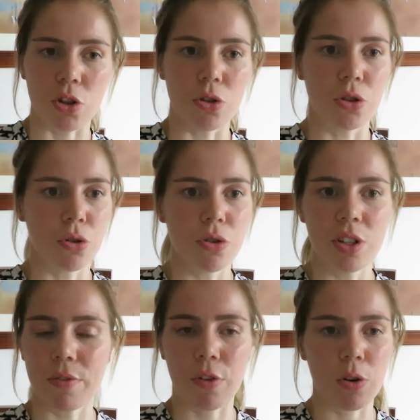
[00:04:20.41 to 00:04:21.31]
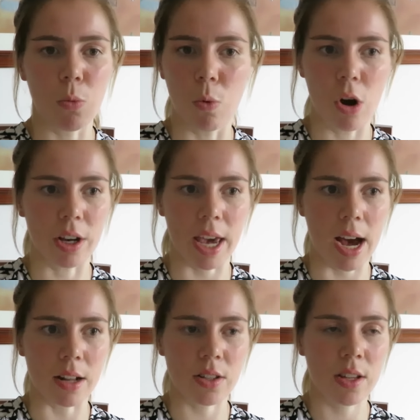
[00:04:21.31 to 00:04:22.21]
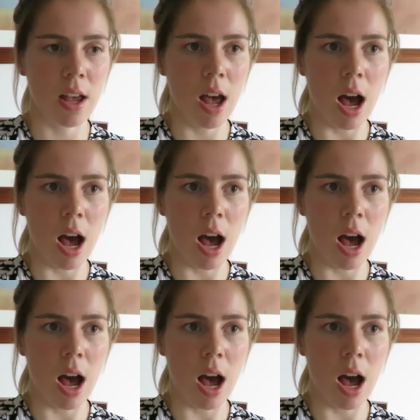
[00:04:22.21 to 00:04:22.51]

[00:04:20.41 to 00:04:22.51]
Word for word: you do different workouts